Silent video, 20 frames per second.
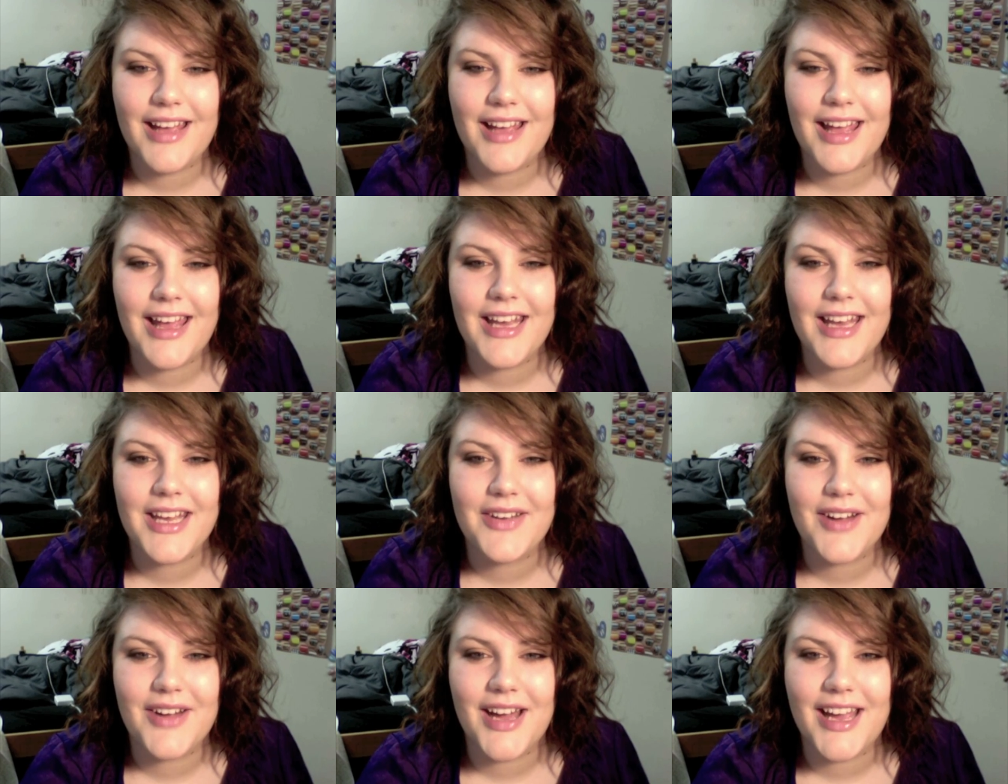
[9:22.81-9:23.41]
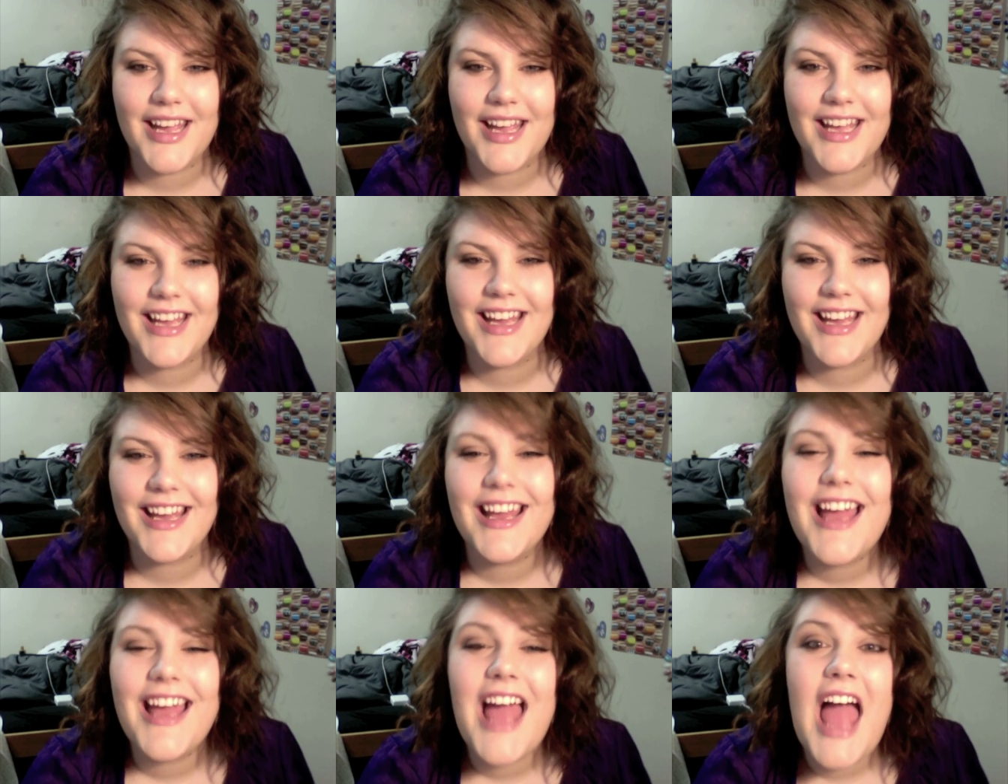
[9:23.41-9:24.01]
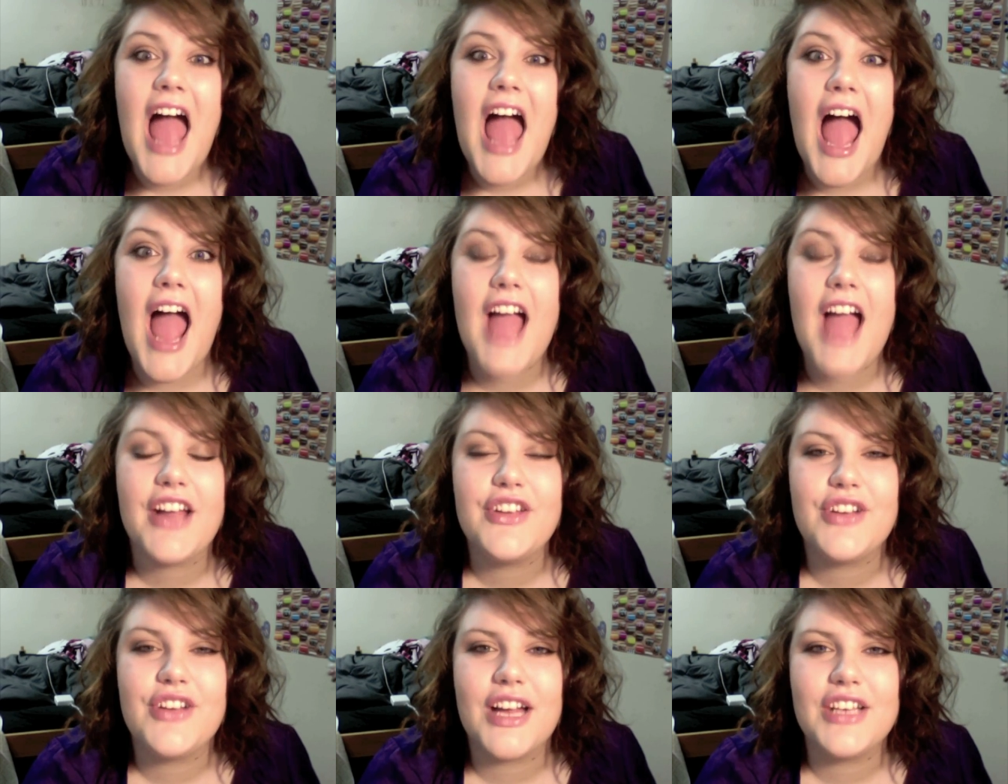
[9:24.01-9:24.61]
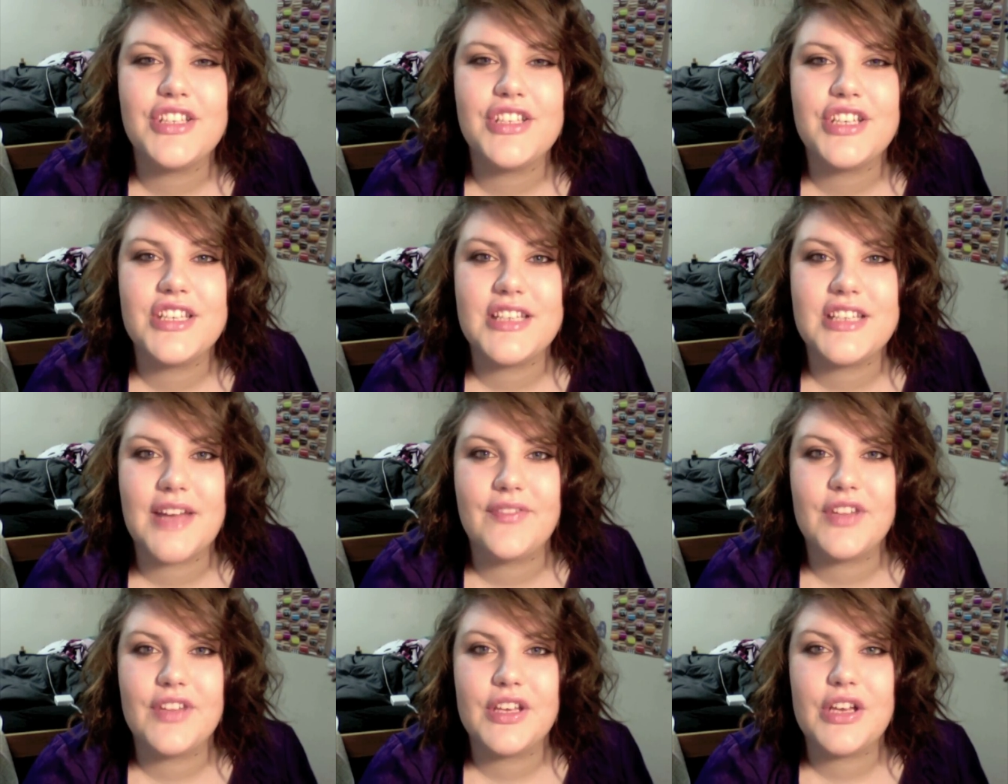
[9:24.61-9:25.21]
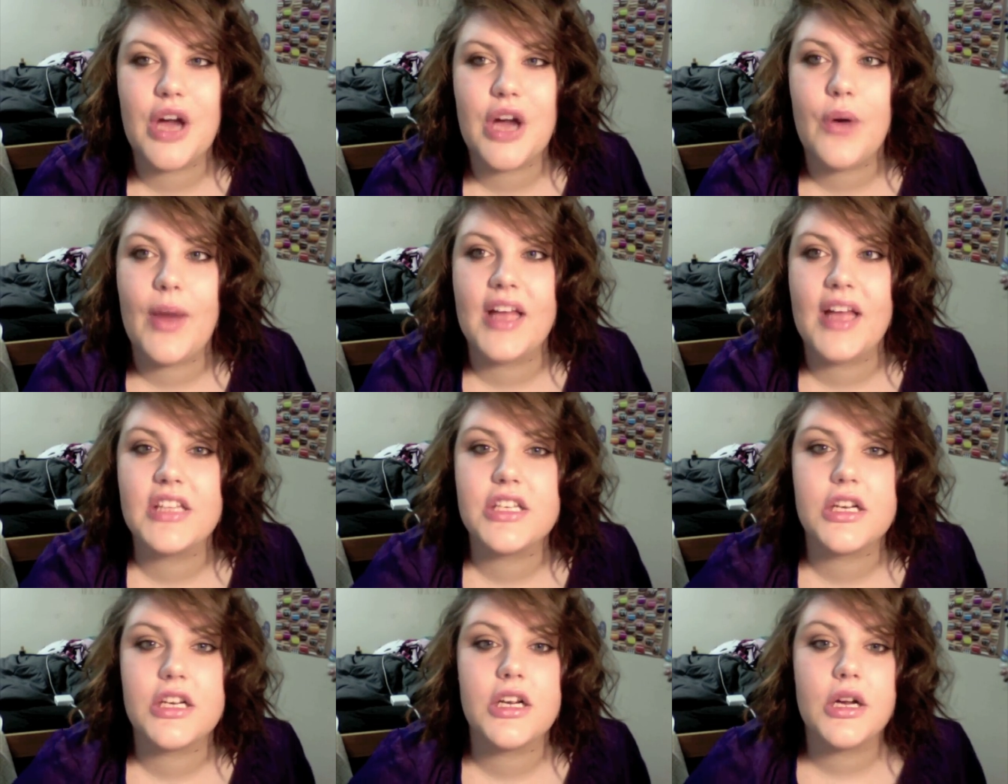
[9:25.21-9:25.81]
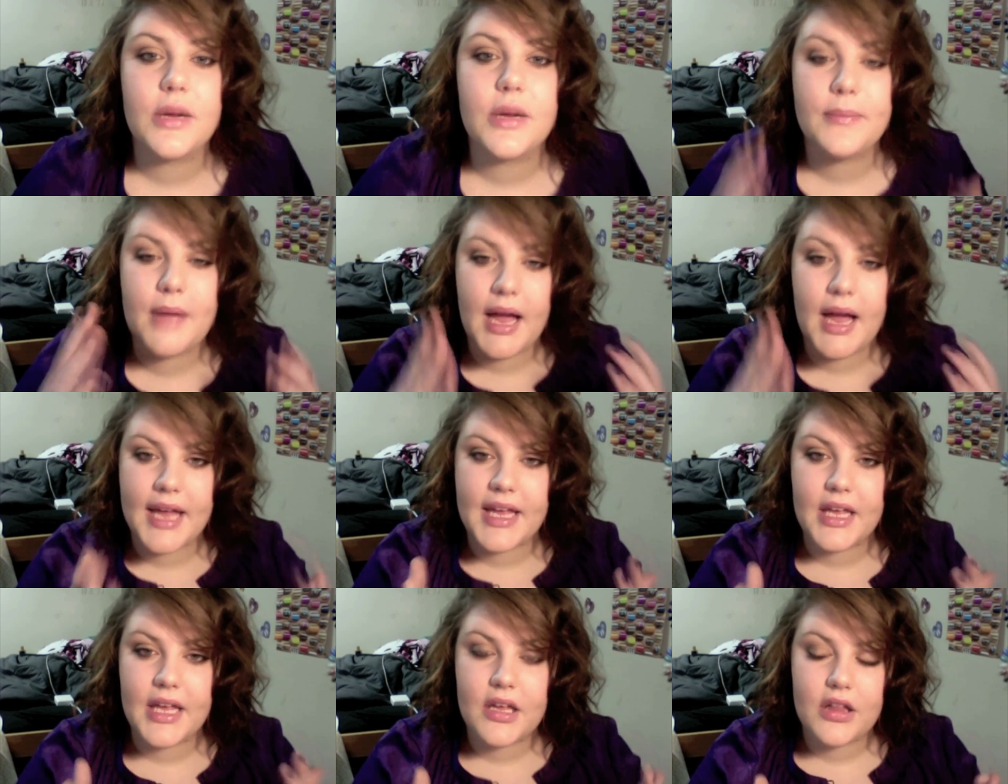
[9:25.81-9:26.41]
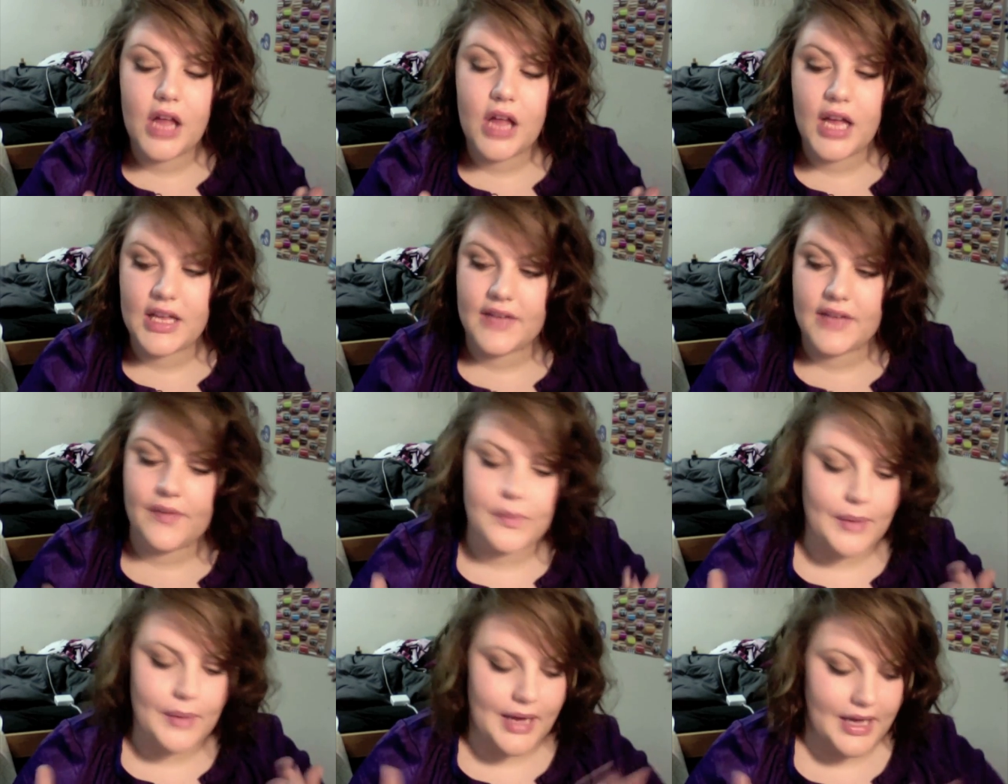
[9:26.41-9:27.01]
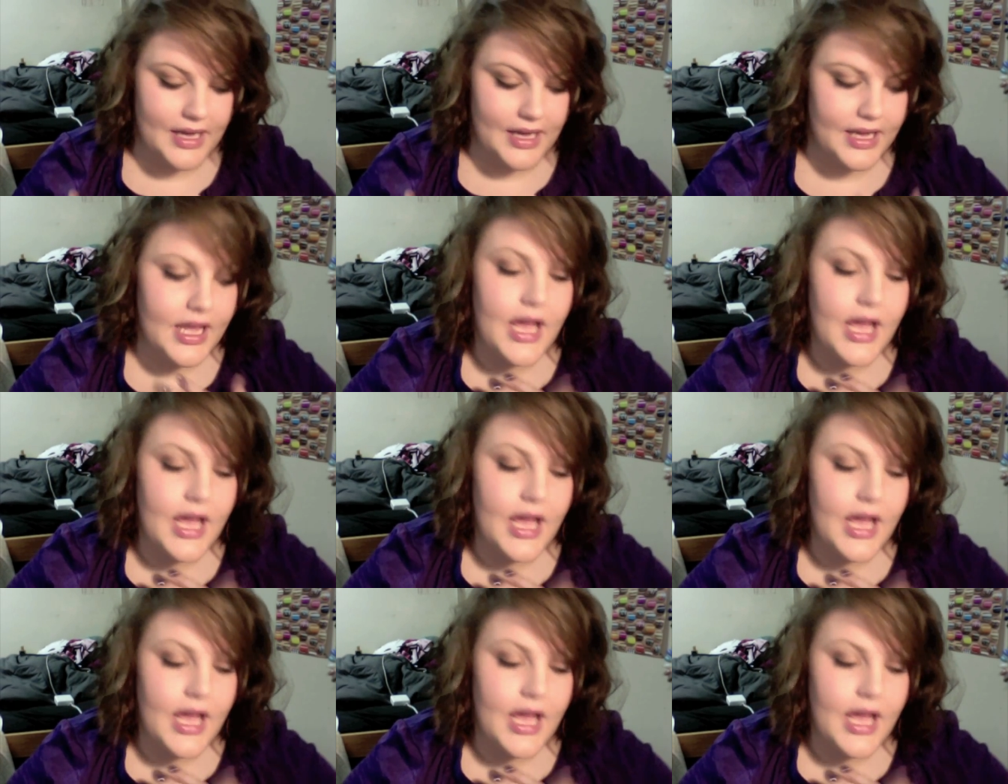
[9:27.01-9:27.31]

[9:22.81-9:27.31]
Anyway, and you guys should definitely go enter my Inglot giveaway.